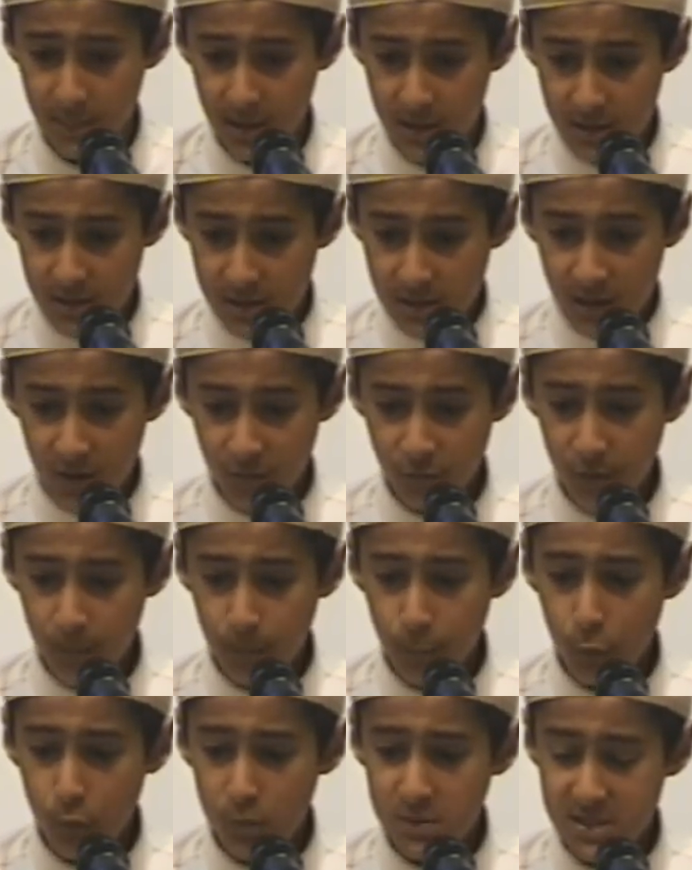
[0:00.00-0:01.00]
If we
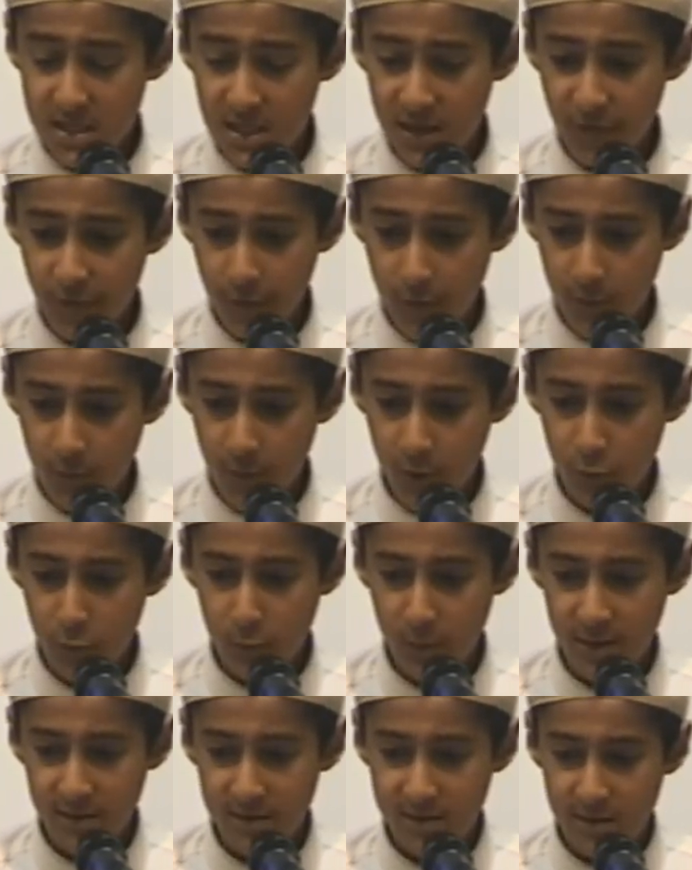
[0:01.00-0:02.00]
pause here for a
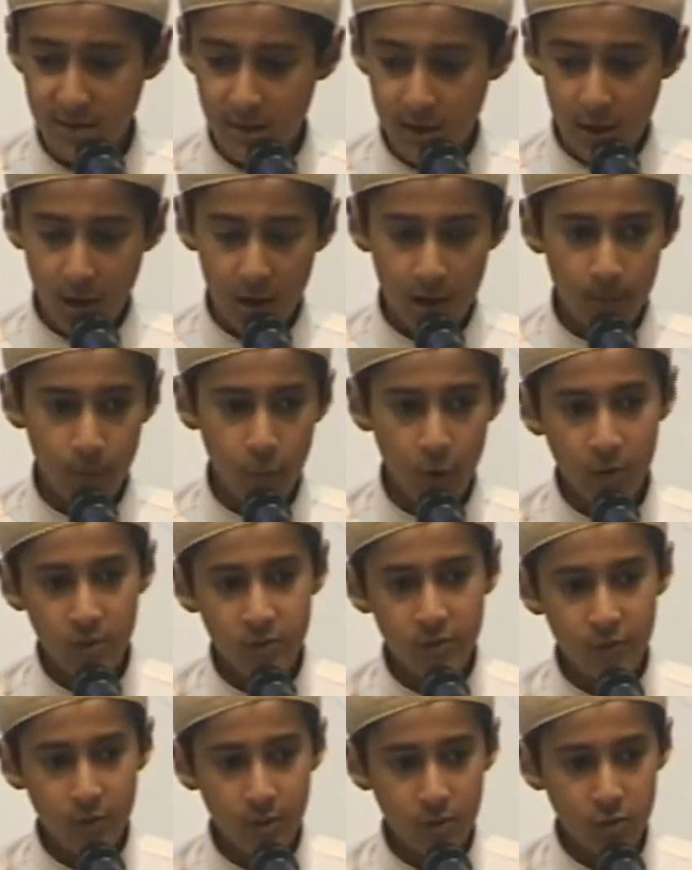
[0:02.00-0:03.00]
moment and ponder
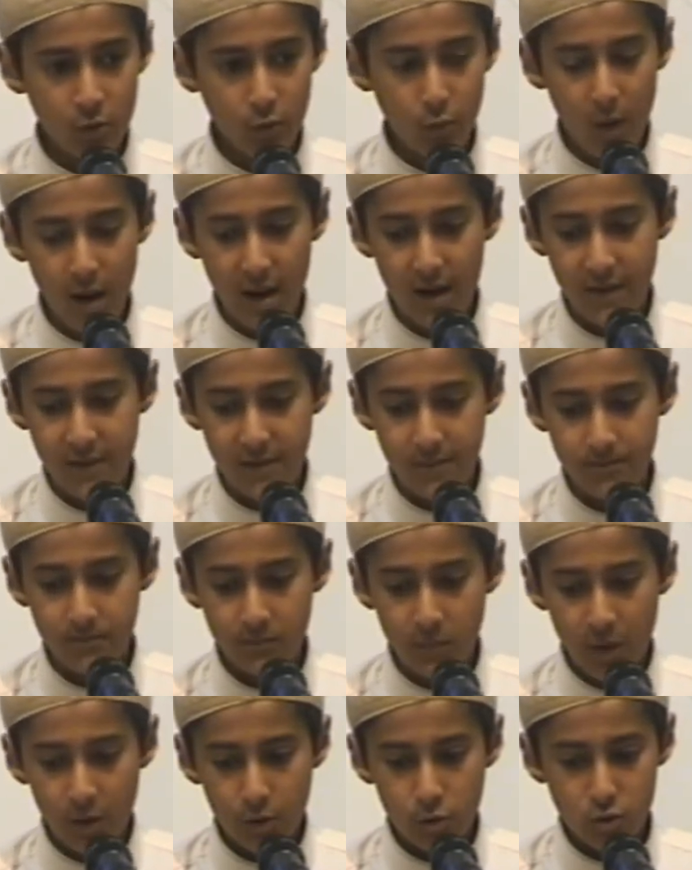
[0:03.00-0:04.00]
on the word
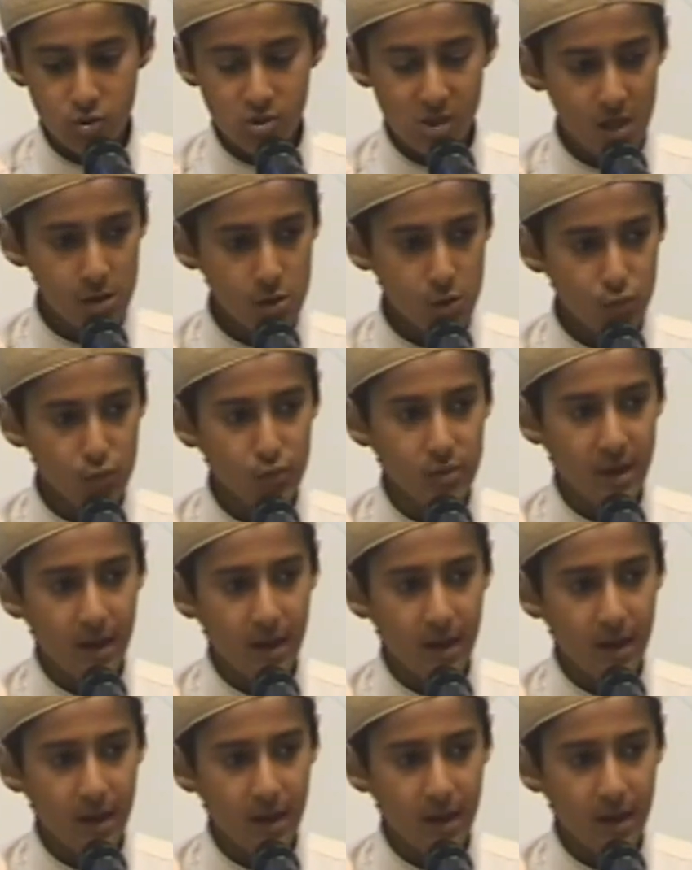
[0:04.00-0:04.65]
yusalluna,